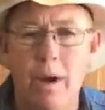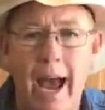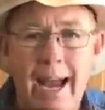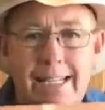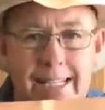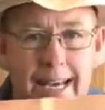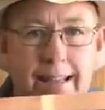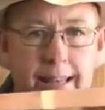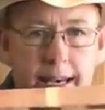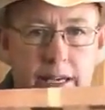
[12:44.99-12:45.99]
When I
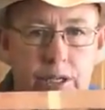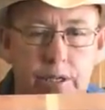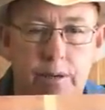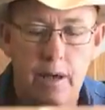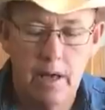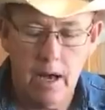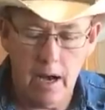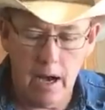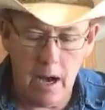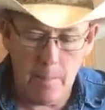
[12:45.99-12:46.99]
did this,
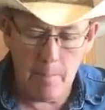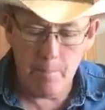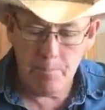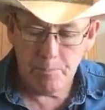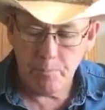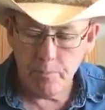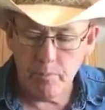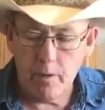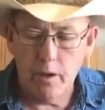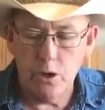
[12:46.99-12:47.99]
um
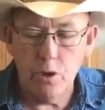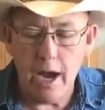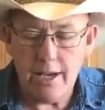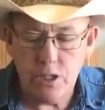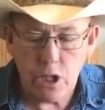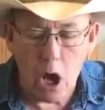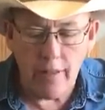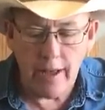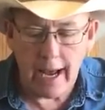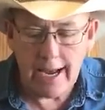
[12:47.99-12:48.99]
you guys
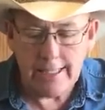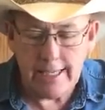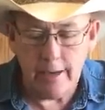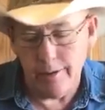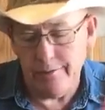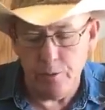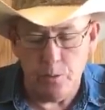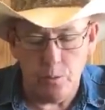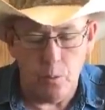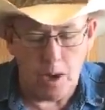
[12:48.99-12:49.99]
saw that I did, if
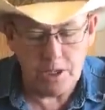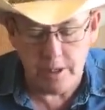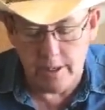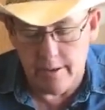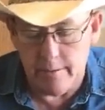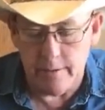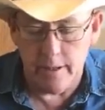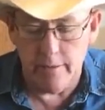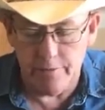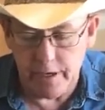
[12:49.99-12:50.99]
you watched the,
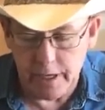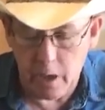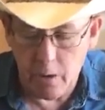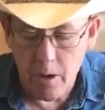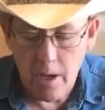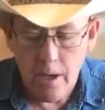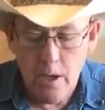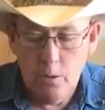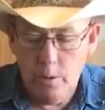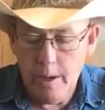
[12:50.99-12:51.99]
the video,
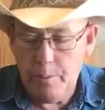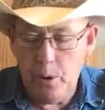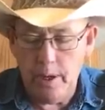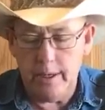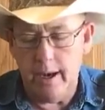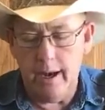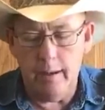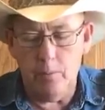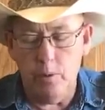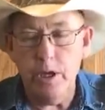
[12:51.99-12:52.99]
we put,
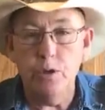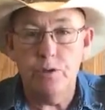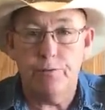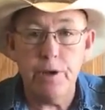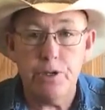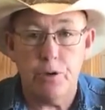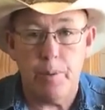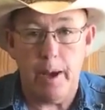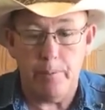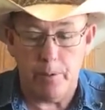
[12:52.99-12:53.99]
um, we used
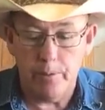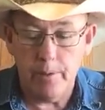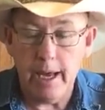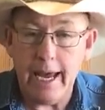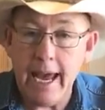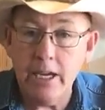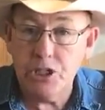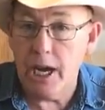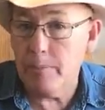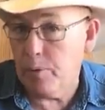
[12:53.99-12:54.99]
freezer paper,
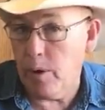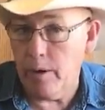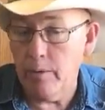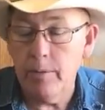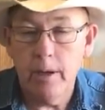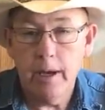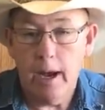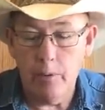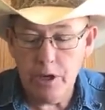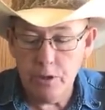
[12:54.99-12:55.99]
inkjet printer,
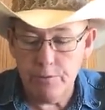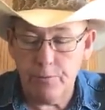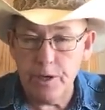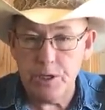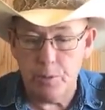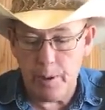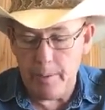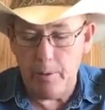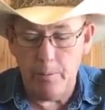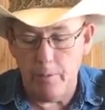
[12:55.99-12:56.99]
and we used freezer
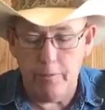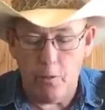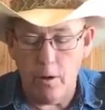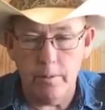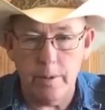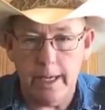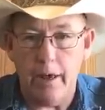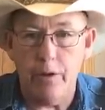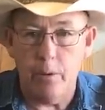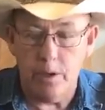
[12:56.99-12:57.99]
paper, put four of them
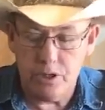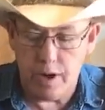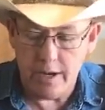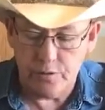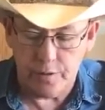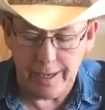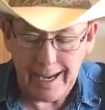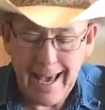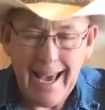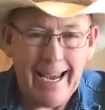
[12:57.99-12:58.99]
together, and we transferred
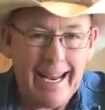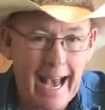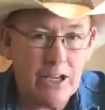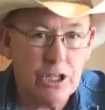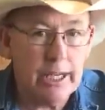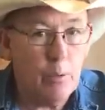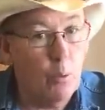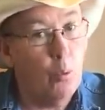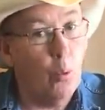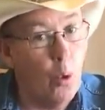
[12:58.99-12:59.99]
it. It
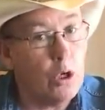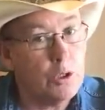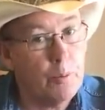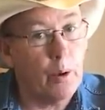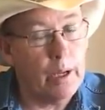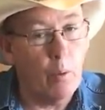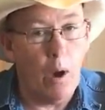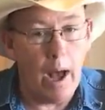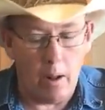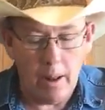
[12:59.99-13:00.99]
actually worked pretty
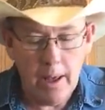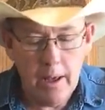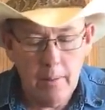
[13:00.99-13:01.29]
well.